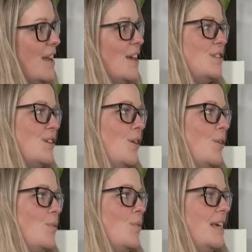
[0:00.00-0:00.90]

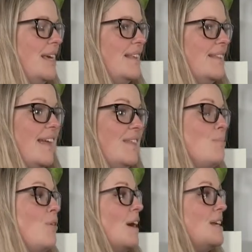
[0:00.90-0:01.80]
So then the
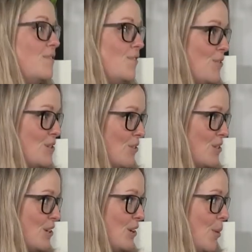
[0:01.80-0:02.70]
price of those slots
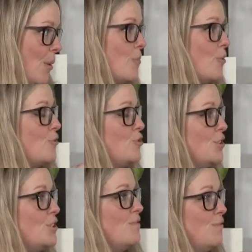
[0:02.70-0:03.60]
is going to go up, not
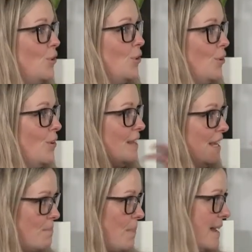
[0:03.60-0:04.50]
just for the
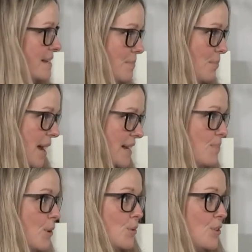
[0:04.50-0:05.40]
impacted brands,
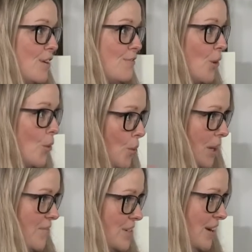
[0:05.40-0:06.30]
but also for all
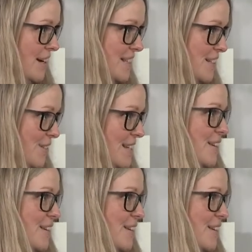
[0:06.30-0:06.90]
advertisers, right?